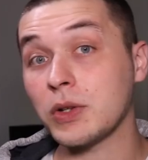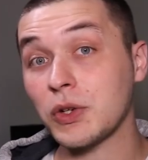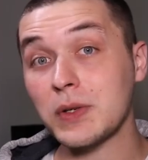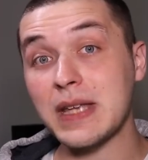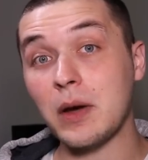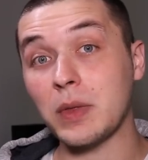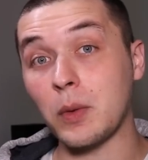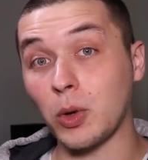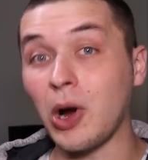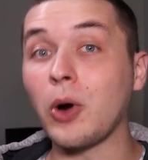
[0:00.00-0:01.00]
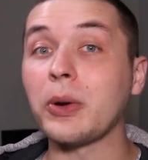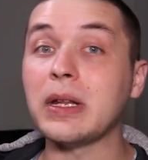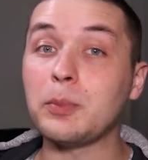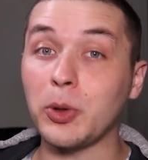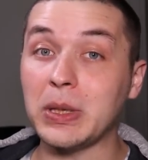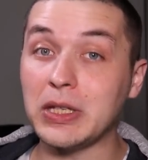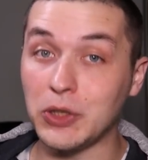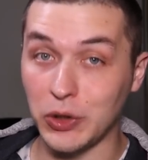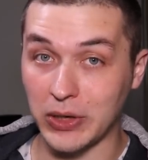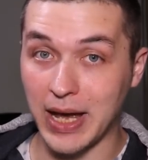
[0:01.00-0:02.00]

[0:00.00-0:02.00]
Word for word: Well, it turns out that we're already pretty good